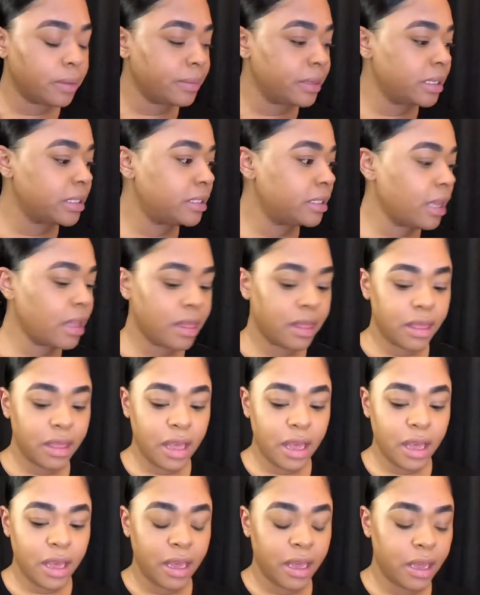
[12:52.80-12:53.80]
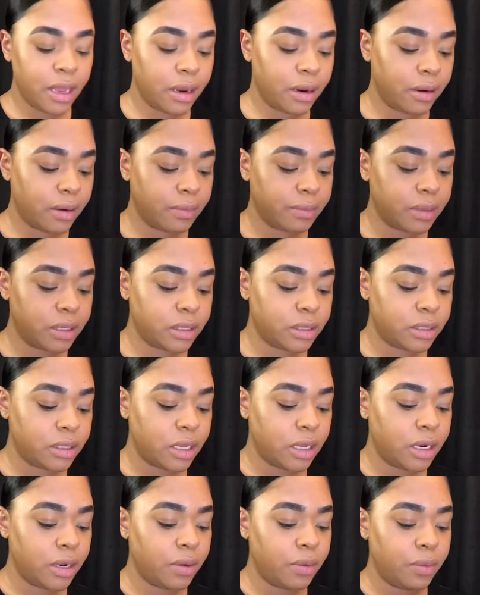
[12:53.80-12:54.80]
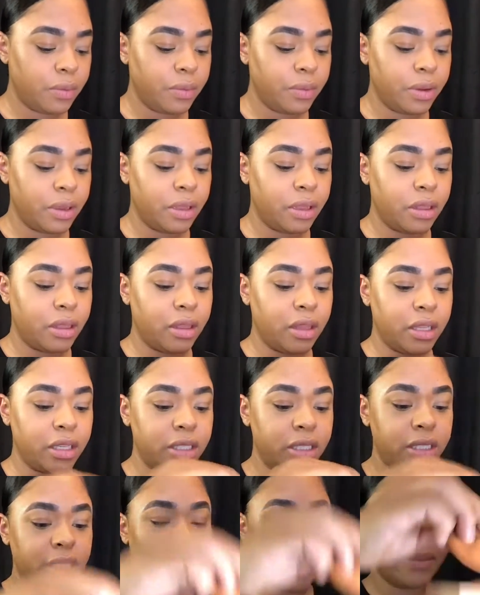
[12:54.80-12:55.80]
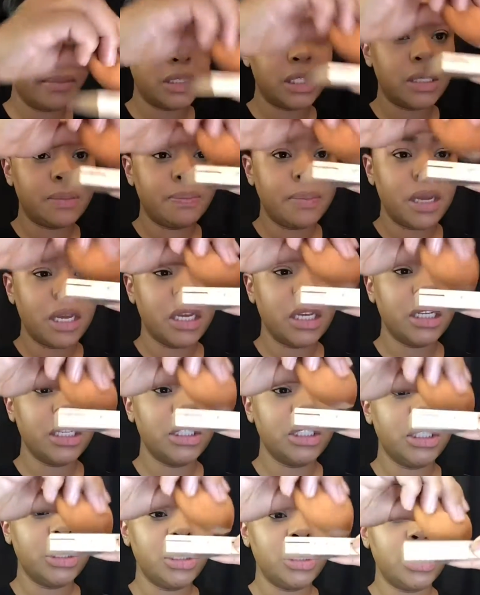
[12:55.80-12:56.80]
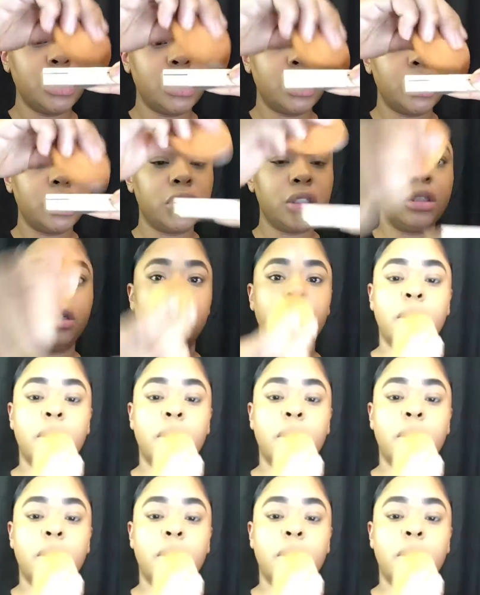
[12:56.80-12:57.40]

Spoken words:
I'm going to set that. I'm going to set it with the same sponge.